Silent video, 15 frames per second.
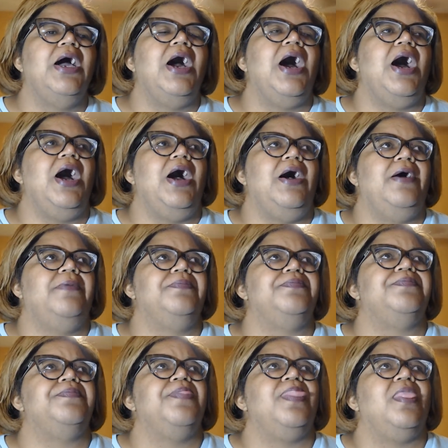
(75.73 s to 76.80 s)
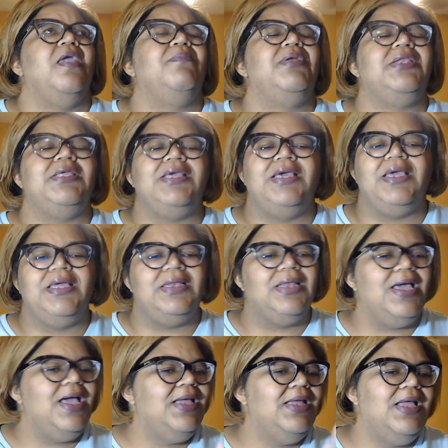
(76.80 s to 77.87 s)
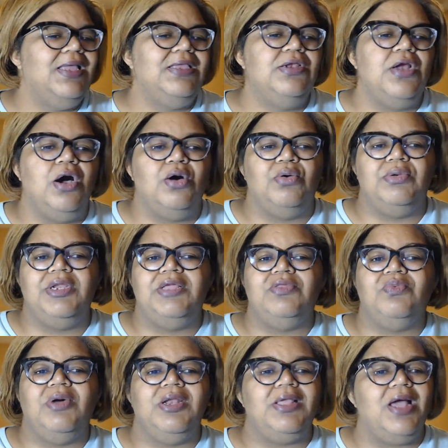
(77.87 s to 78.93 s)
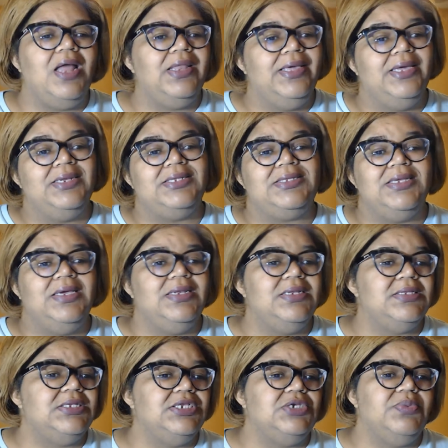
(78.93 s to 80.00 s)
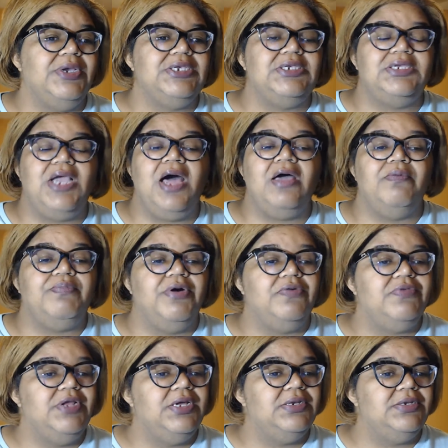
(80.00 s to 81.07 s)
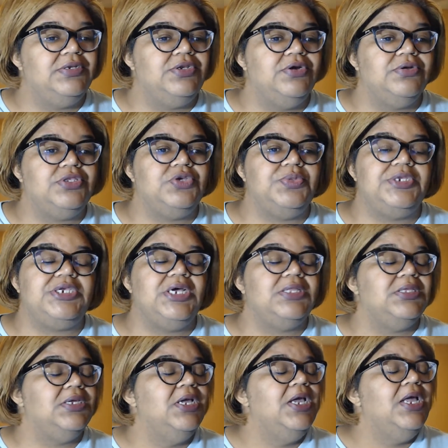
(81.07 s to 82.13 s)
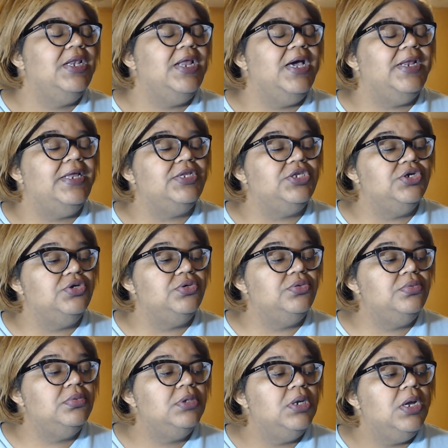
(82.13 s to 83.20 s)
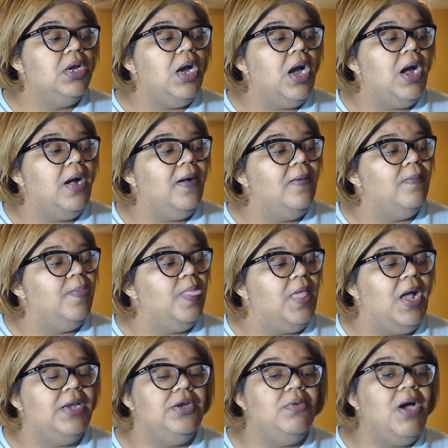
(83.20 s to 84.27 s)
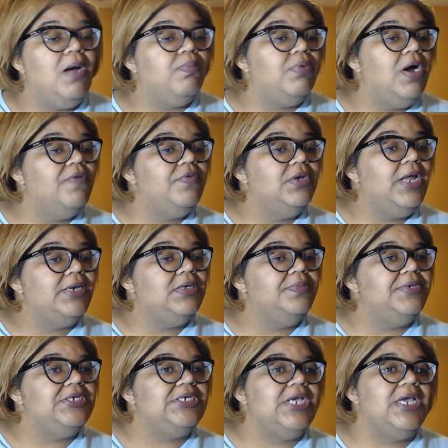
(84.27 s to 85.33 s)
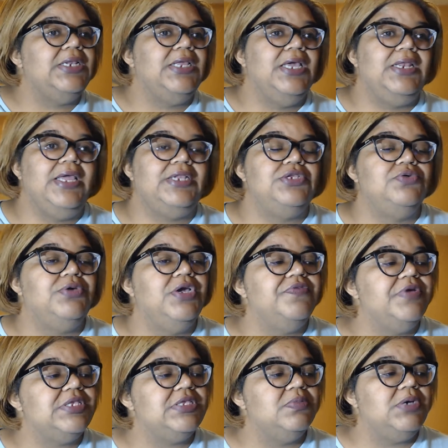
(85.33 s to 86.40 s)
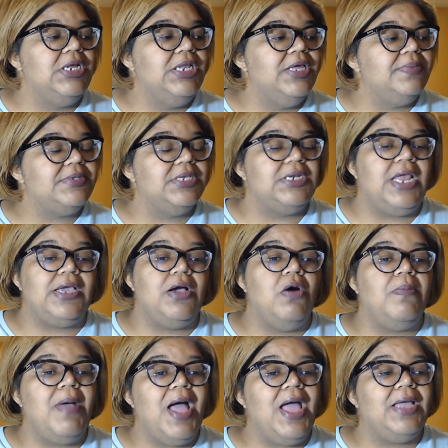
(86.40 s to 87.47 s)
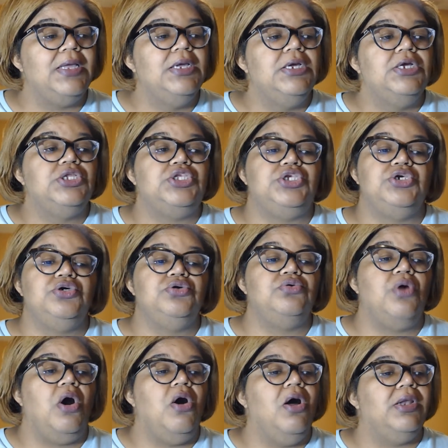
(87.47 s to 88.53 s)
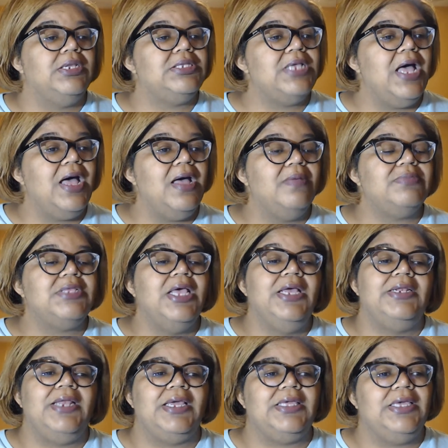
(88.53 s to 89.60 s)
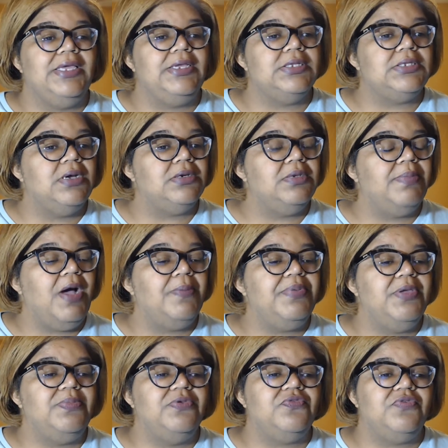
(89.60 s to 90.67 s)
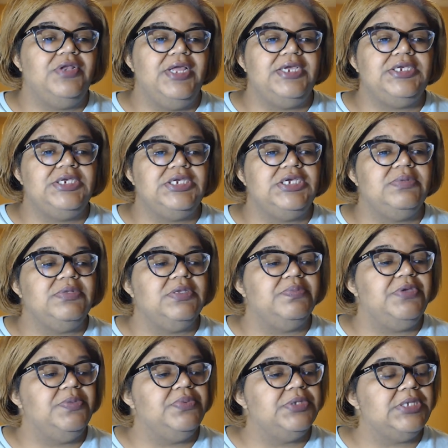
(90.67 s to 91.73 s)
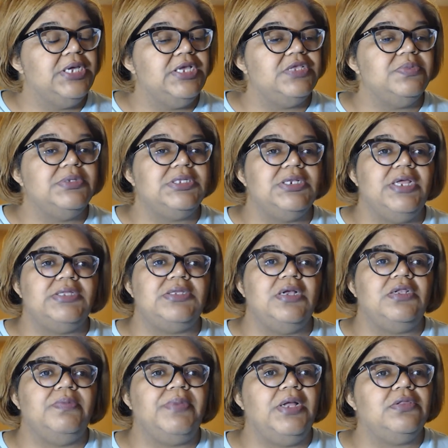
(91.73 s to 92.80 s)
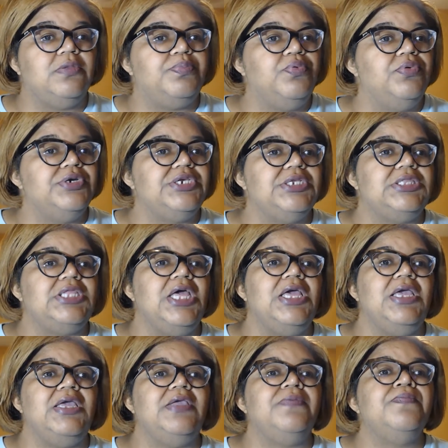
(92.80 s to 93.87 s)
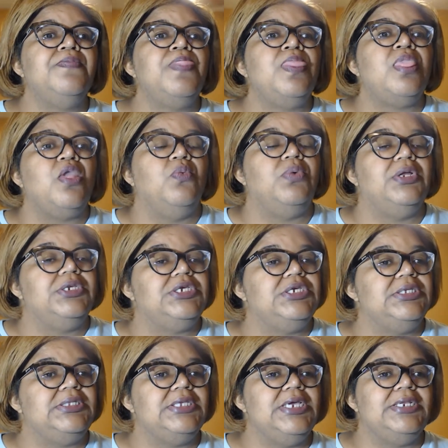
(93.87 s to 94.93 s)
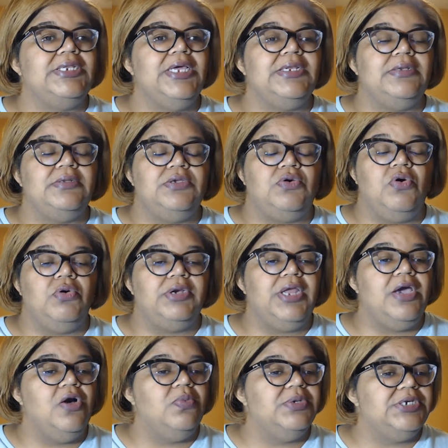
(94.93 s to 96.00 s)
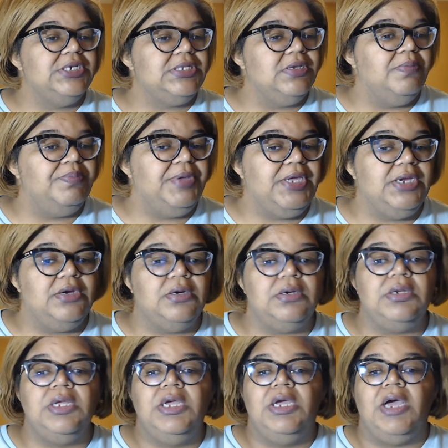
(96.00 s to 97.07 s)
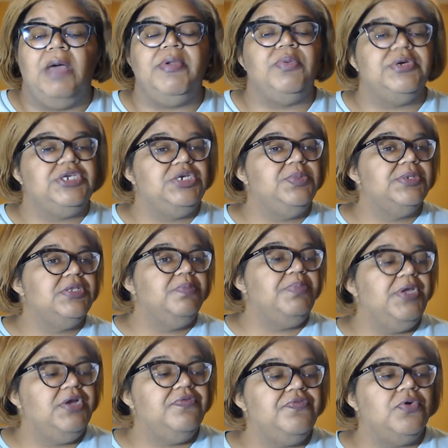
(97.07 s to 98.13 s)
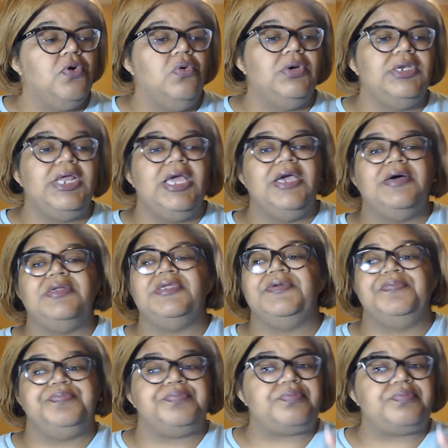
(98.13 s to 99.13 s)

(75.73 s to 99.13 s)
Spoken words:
But again, you know, neither one of y'all are innocent in this situation. Y'all have both done dirt to each other. Now they do, y'all know how Bravo like to be shady, and they do give us some clips, and they go back to all the times that Kenya talked about people's relationships and people's husbands, and they talked about the Portia thing when she said that Cordell was just a beard. I mean, when she was a beard for Cordell, and